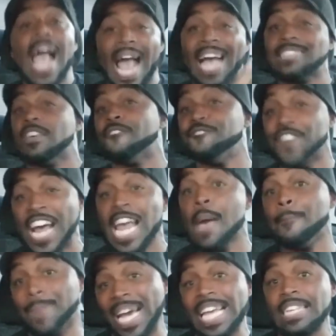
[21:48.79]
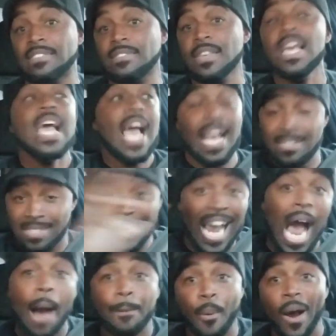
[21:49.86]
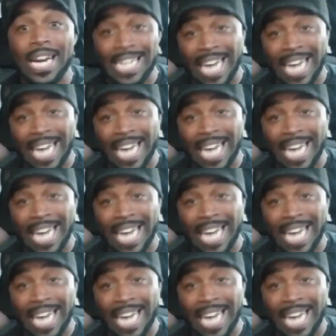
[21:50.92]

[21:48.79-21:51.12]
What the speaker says: as a fan base, as Cowboy